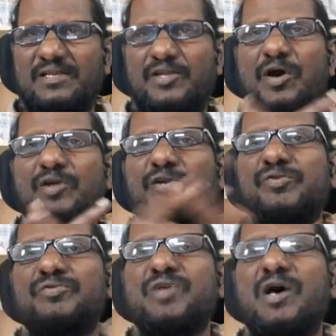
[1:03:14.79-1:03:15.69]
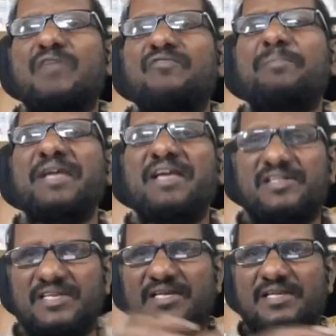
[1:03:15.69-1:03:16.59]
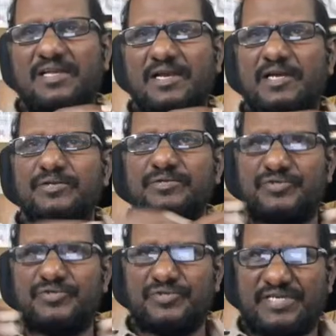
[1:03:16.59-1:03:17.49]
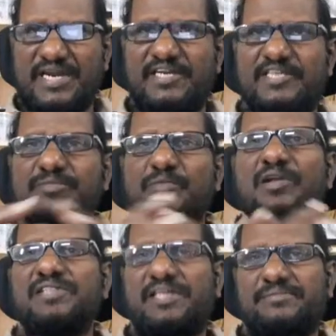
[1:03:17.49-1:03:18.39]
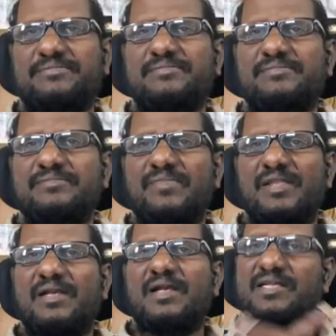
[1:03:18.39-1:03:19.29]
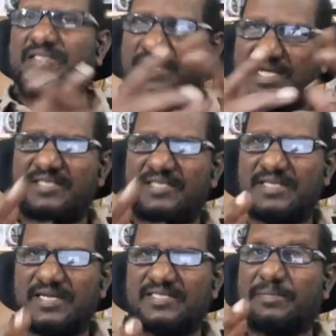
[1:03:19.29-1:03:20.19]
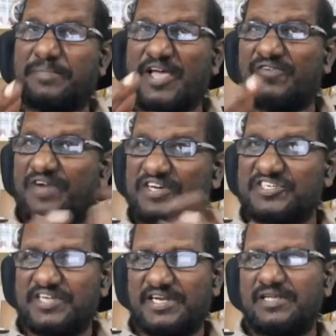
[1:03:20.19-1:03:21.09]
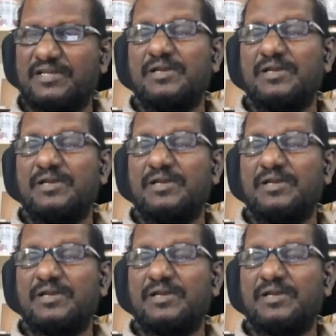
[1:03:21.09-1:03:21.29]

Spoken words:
In order to solve a bigger thing, I used to create a small thing as a PR functionary.